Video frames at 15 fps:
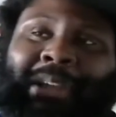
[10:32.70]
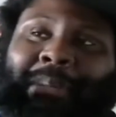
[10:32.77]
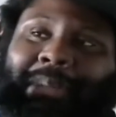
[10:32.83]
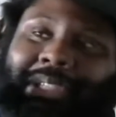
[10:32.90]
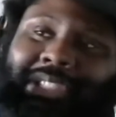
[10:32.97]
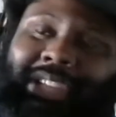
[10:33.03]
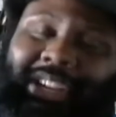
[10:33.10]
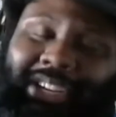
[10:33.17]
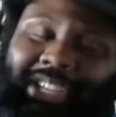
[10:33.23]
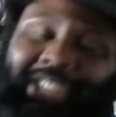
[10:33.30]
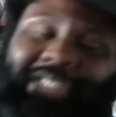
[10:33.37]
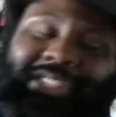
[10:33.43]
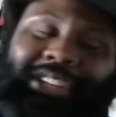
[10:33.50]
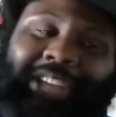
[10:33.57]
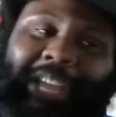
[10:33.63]
But y'all
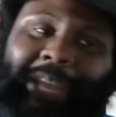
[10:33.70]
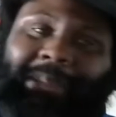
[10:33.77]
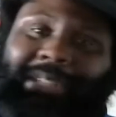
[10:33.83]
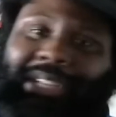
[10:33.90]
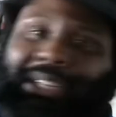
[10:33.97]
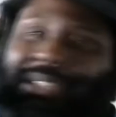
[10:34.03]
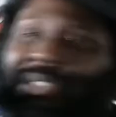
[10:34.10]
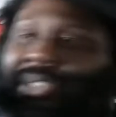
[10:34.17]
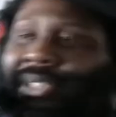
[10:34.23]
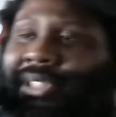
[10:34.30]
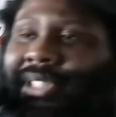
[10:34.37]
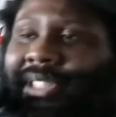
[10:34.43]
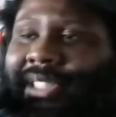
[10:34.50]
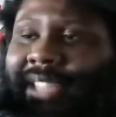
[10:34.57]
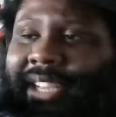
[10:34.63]
get your games out, so
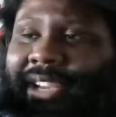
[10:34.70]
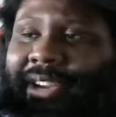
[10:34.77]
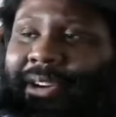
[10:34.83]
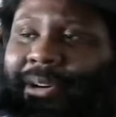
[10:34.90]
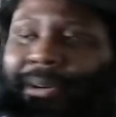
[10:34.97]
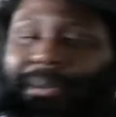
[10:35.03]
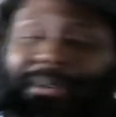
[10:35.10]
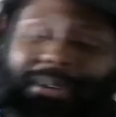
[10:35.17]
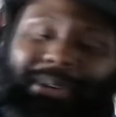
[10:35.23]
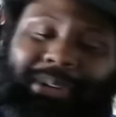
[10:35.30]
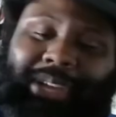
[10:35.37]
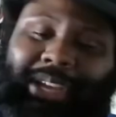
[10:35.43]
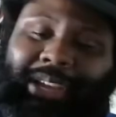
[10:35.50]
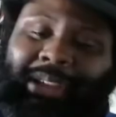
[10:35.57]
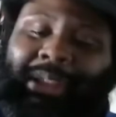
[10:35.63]
it's just like, oh,
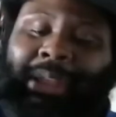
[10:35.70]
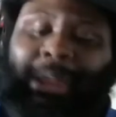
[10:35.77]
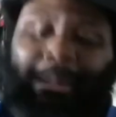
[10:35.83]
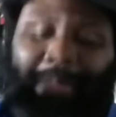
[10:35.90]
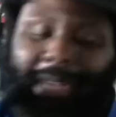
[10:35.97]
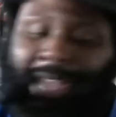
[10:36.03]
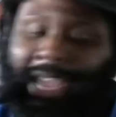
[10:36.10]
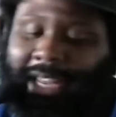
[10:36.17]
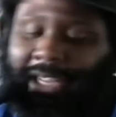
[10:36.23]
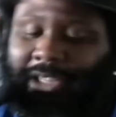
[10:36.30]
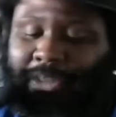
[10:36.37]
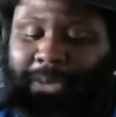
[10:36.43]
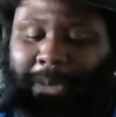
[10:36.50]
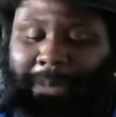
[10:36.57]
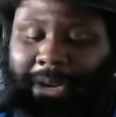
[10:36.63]
okay. But yeah,
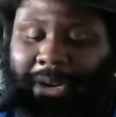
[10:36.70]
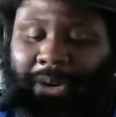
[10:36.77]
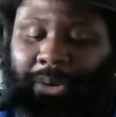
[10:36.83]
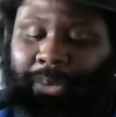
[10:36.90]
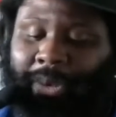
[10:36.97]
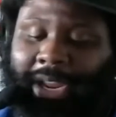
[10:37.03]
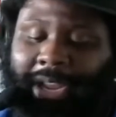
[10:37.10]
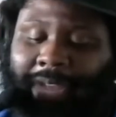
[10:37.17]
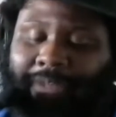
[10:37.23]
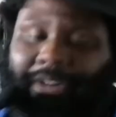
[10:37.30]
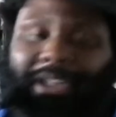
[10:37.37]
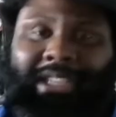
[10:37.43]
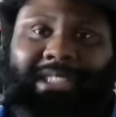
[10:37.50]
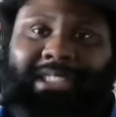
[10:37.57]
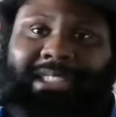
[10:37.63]
this would have been a great
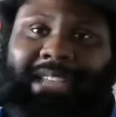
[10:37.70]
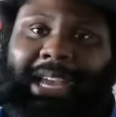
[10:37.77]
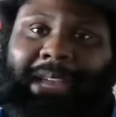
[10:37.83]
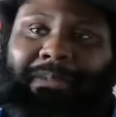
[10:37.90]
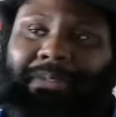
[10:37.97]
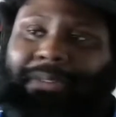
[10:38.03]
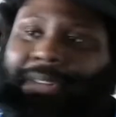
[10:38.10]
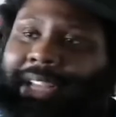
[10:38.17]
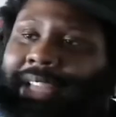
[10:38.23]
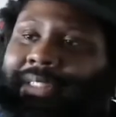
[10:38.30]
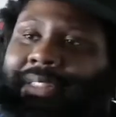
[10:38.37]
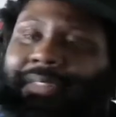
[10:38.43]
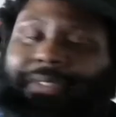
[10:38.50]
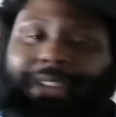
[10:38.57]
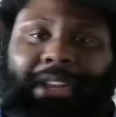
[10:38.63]
fucking time for like
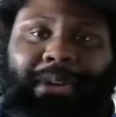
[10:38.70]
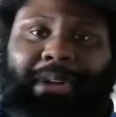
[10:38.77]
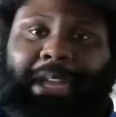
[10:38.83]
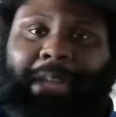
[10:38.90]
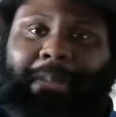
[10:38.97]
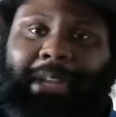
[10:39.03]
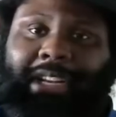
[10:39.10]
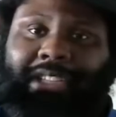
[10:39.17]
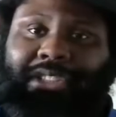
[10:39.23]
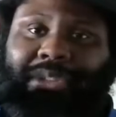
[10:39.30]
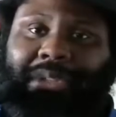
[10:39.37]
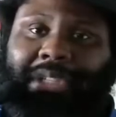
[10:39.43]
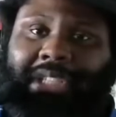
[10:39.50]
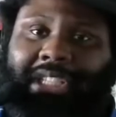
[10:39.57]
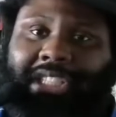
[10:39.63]
the video game
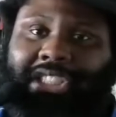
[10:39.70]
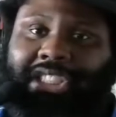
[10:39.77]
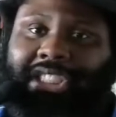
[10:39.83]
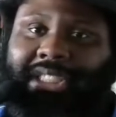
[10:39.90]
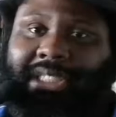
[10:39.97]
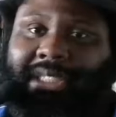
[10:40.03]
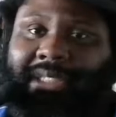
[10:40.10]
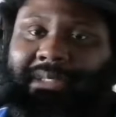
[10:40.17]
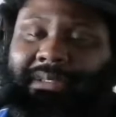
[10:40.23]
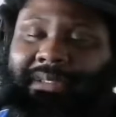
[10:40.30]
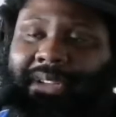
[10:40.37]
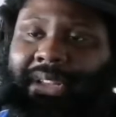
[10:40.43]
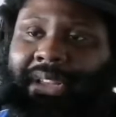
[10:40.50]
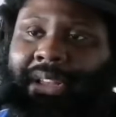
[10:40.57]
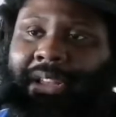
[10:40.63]
industry to just
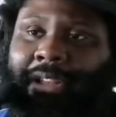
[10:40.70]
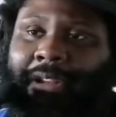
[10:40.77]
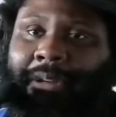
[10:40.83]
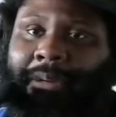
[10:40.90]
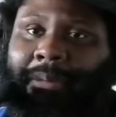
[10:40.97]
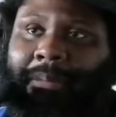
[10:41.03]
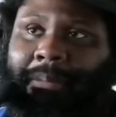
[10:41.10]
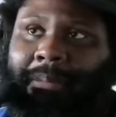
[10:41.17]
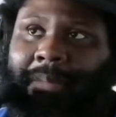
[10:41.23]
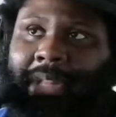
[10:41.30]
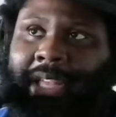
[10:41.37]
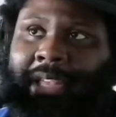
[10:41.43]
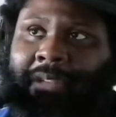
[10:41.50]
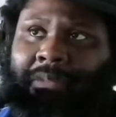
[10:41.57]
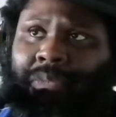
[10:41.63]

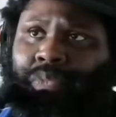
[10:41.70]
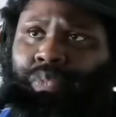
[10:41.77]
like